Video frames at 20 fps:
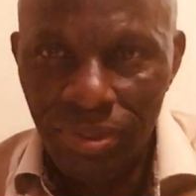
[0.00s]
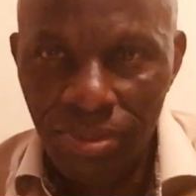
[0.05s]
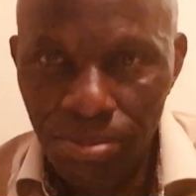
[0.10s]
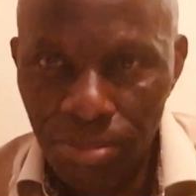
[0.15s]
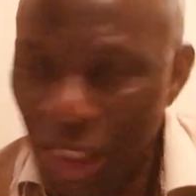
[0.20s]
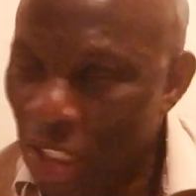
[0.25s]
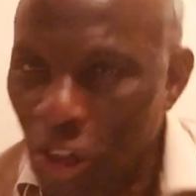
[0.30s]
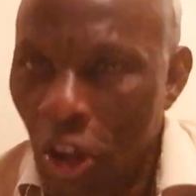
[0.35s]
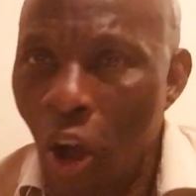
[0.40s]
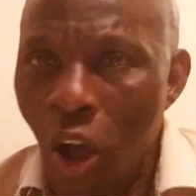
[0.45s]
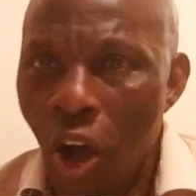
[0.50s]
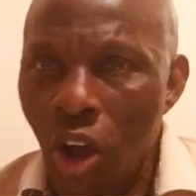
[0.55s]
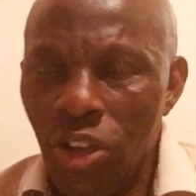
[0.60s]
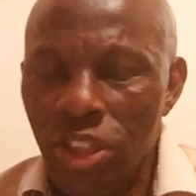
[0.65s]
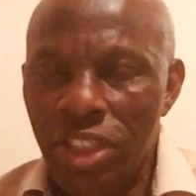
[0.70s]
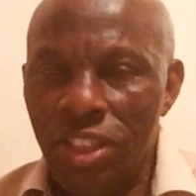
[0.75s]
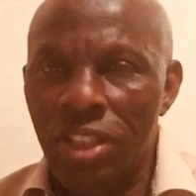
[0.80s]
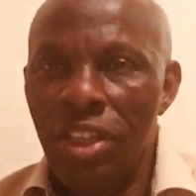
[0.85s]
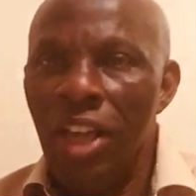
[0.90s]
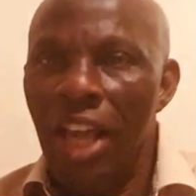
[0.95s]

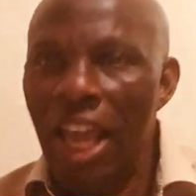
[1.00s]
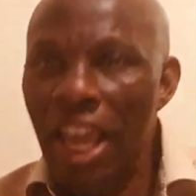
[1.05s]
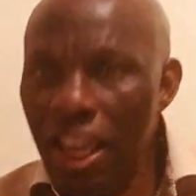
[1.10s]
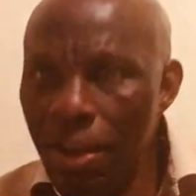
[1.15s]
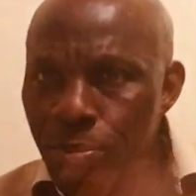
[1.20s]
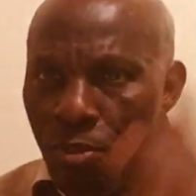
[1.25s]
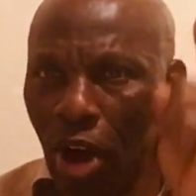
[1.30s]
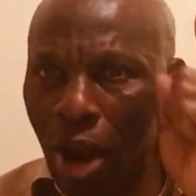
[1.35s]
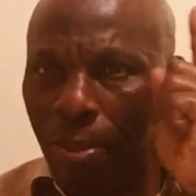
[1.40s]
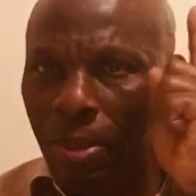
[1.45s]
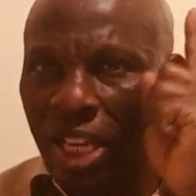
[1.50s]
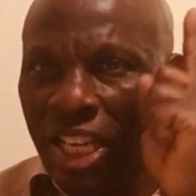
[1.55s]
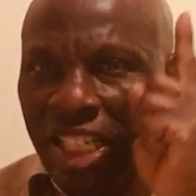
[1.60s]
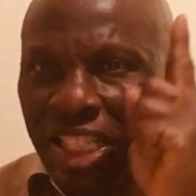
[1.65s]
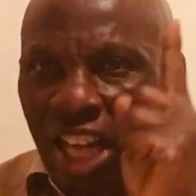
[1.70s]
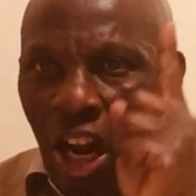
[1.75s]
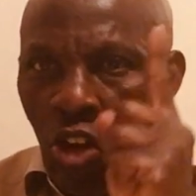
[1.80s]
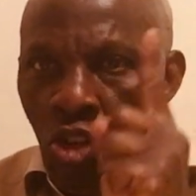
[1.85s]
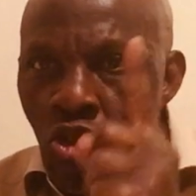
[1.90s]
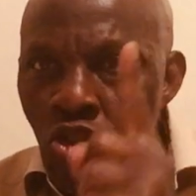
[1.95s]
Because Abraham is
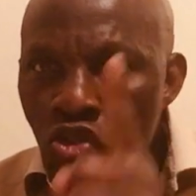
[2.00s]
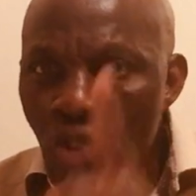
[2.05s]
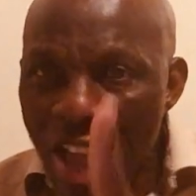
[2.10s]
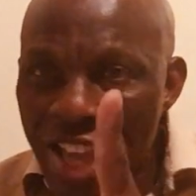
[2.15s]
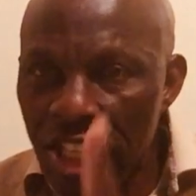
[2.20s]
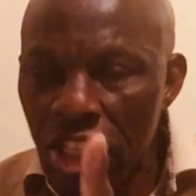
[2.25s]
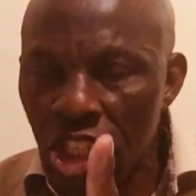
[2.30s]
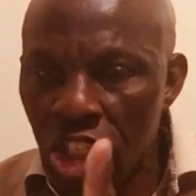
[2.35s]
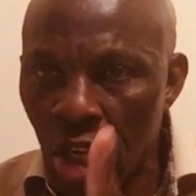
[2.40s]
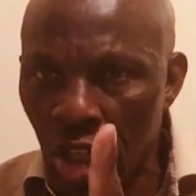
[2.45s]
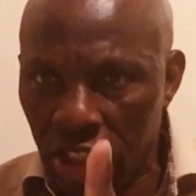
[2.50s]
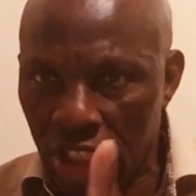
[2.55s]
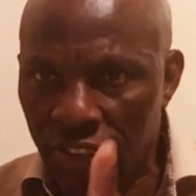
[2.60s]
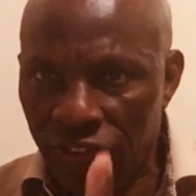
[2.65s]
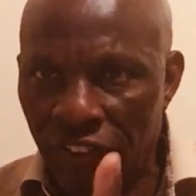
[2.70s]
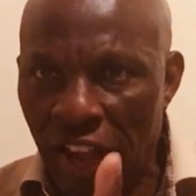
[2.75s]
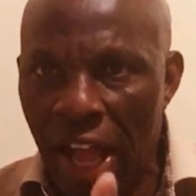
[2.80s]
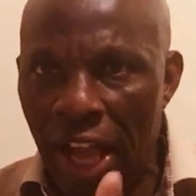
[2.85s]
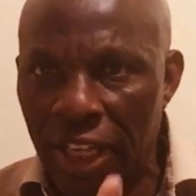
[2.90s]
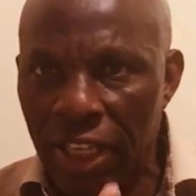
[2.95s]
a righteous
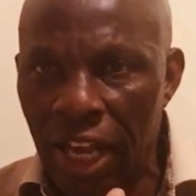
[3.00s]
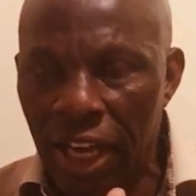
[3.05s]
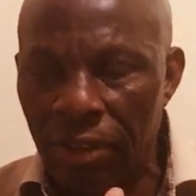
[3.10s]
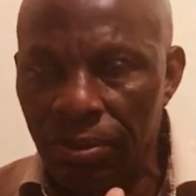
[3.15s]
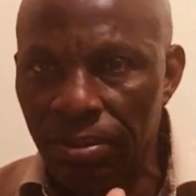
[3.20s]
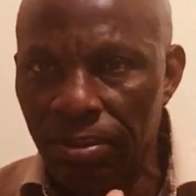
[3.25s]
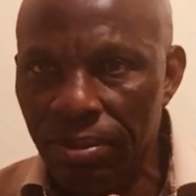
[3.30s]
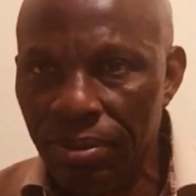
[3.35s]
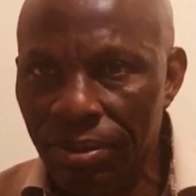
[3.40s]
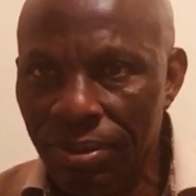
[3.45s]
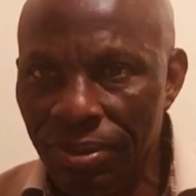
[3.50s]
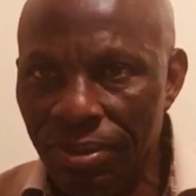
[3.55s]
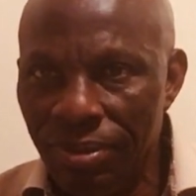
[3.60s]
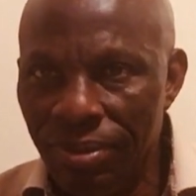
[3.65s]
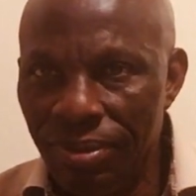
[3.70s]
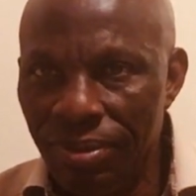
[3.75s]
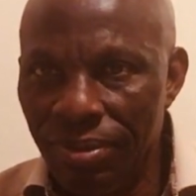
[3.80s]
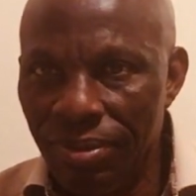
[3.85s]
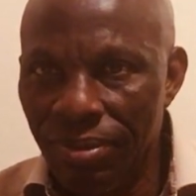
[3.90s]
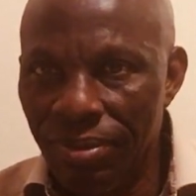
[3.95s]
father.
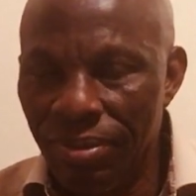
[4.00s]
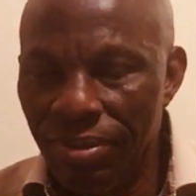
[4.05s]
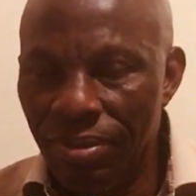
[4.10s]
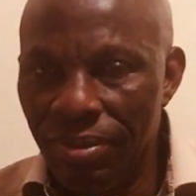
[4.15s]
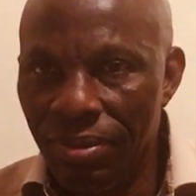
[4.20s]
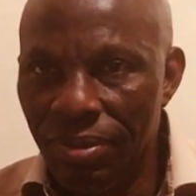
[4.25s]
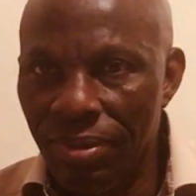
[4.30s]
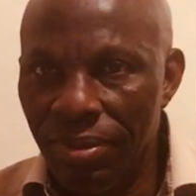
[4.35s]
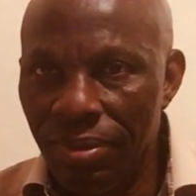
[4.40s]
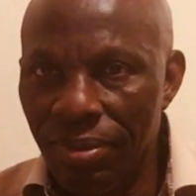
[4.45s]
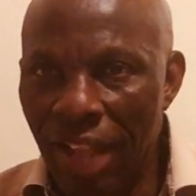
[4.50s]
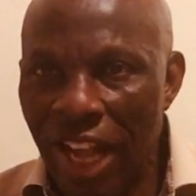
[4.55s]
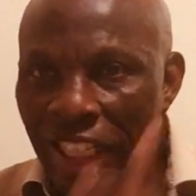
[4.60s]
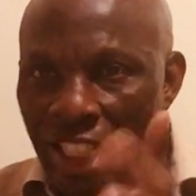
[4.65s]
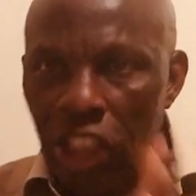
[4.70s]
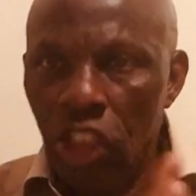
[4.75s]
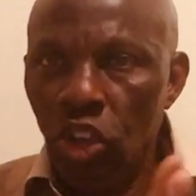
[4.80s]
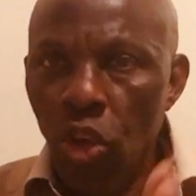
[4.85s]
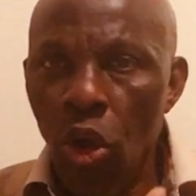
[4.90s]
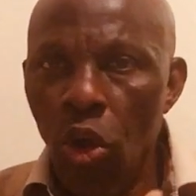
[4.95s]
And he
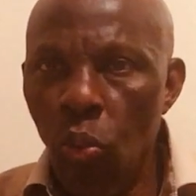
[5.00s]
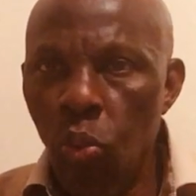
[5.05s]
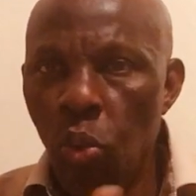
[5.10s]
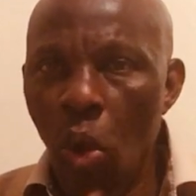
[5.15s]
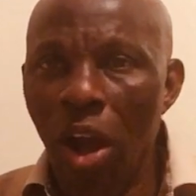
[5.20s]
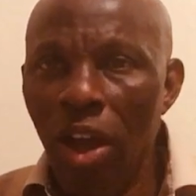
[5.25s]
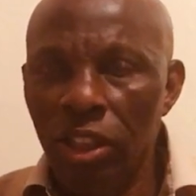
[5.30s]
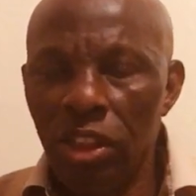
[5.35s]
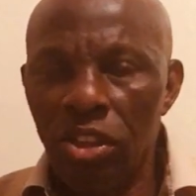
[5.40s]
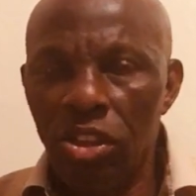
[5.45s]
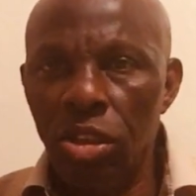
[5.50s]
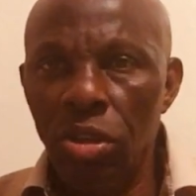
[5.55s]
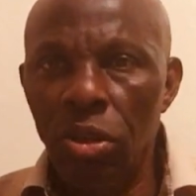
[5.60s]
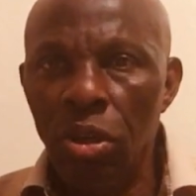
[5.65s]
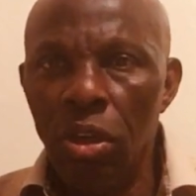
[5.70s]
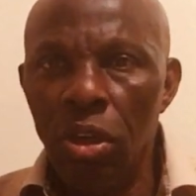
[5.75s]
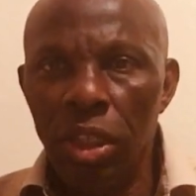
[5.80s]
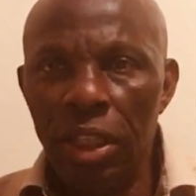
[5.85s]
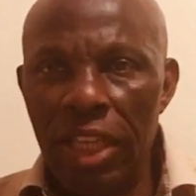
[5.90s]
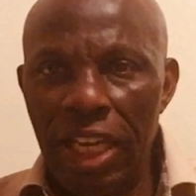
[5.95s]
don't want to
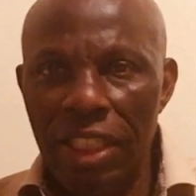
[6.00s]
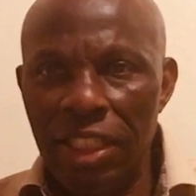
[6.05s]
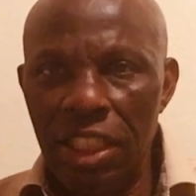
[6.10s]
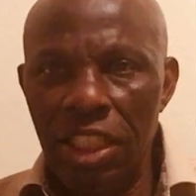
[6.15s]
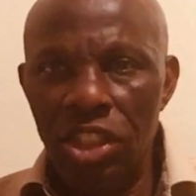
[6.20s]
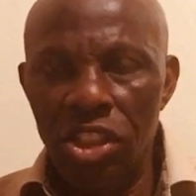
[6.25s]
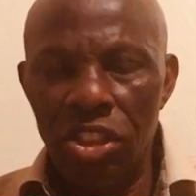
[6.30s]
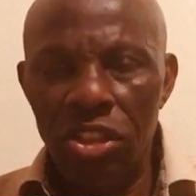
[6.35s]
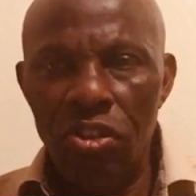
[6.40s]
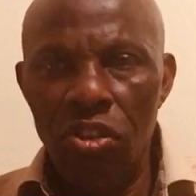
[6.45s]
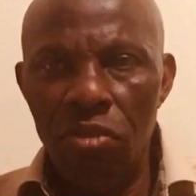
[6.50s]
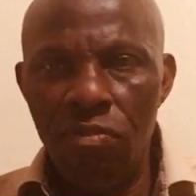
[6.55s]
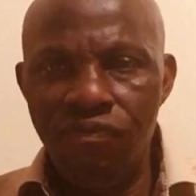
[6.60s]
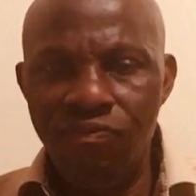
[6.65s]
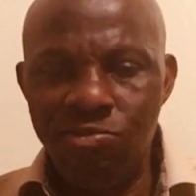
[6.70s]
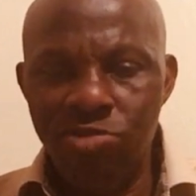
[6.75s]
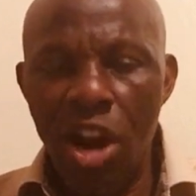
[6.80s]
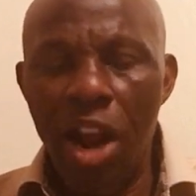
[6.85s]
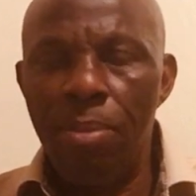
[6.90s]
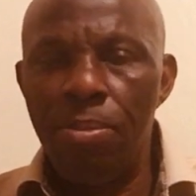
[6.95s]
get into no
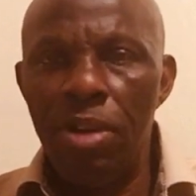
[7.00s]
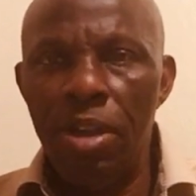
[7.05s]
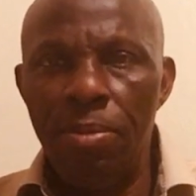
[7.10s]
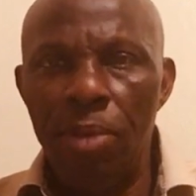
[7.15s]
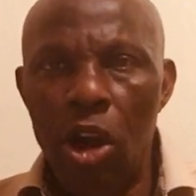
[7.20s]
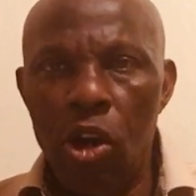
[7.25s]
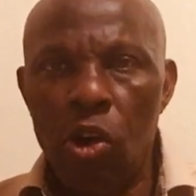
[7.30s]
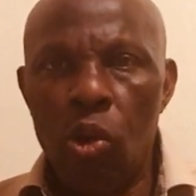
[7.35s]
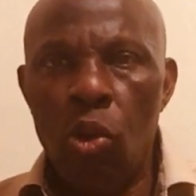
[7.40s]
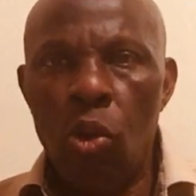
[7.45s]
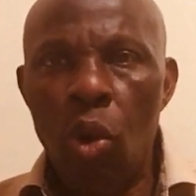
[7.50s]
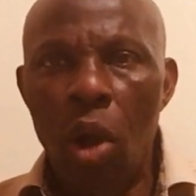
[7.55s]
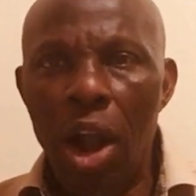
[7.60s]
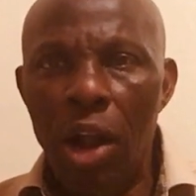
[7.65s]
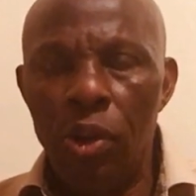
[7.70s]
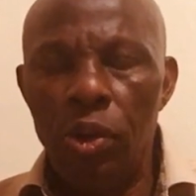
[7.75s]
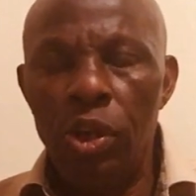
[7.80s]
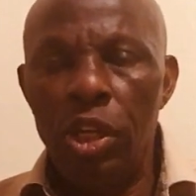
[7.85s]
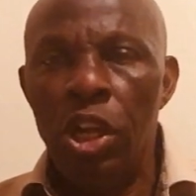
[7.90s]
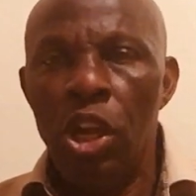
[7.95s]
problem or
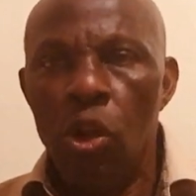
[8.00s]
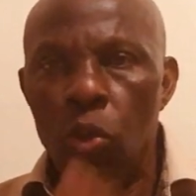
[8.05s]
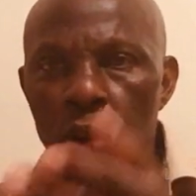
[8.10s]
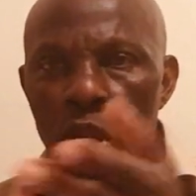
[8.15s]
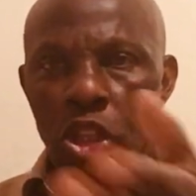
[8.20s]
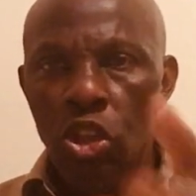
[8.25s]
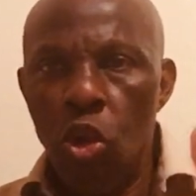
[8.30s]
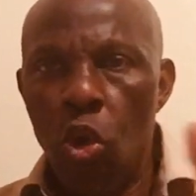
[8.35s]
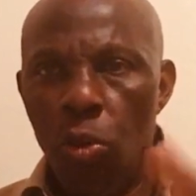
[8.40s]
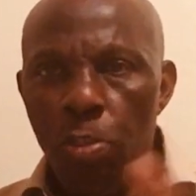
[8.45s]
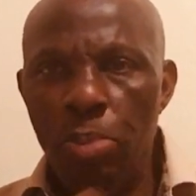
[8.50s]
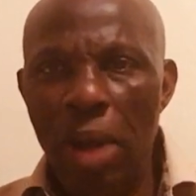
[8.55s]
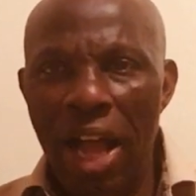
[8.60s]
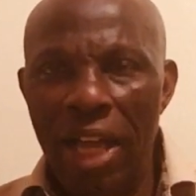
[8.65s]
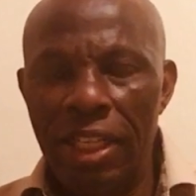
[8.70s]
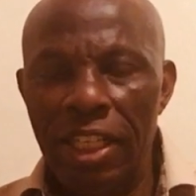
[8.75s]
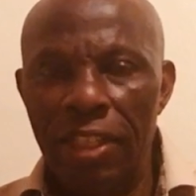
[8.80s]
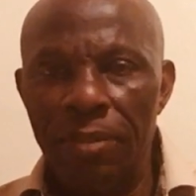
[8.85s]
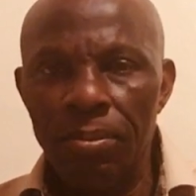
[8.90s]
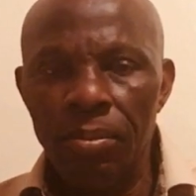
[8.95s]
quarrel with
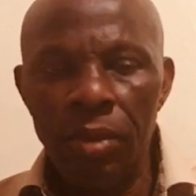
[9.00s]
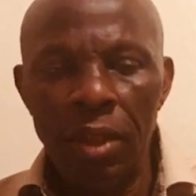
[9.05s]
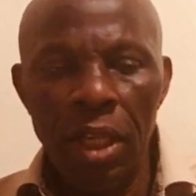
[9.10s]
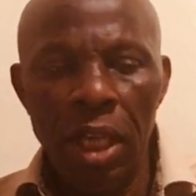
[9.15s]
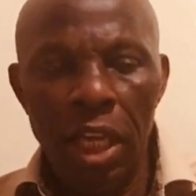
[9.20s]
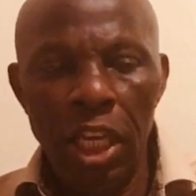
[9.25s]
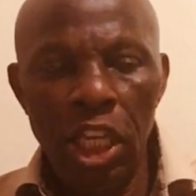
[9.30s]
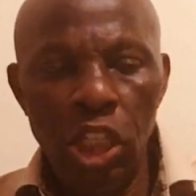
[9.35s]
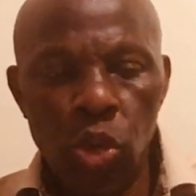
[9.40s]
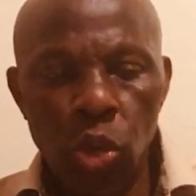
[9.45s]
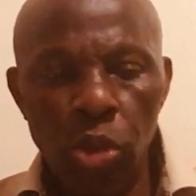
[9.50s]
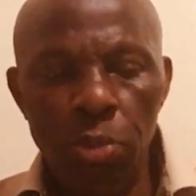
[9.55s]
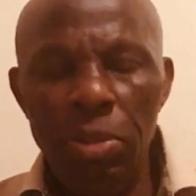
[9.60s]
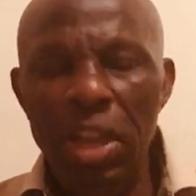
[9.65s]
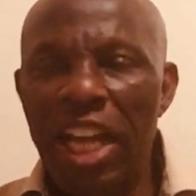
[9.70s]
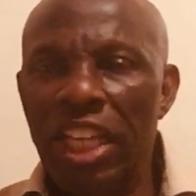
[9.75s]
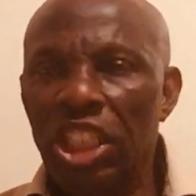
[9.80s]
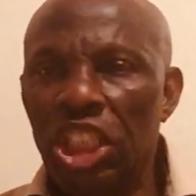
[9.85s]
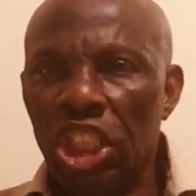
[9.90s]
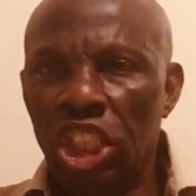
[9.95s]
nobody. It would be
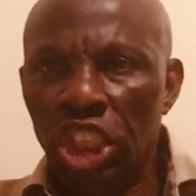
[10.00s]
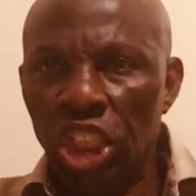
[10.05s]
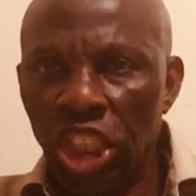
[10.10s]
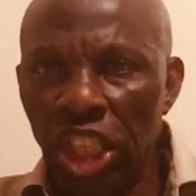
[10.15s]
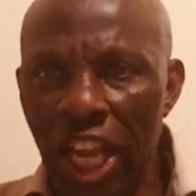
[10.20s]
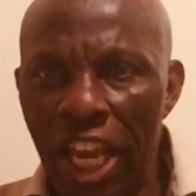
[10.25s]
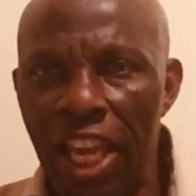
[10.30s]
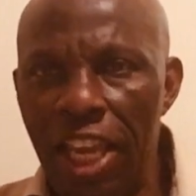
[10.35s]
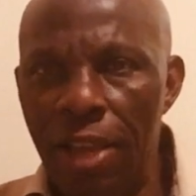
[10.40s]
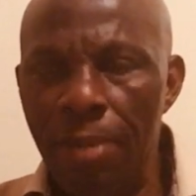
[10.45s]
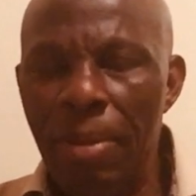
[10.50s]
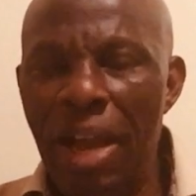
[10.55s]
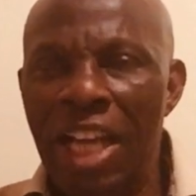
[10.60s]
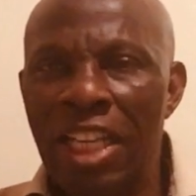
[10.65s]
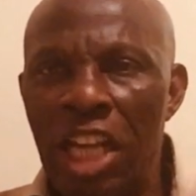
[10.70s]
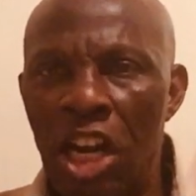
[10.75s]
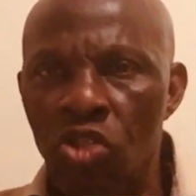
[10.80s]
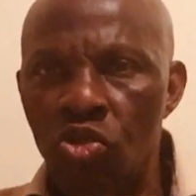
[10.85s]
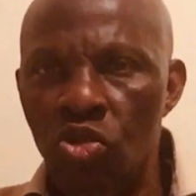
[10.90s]
a shame and a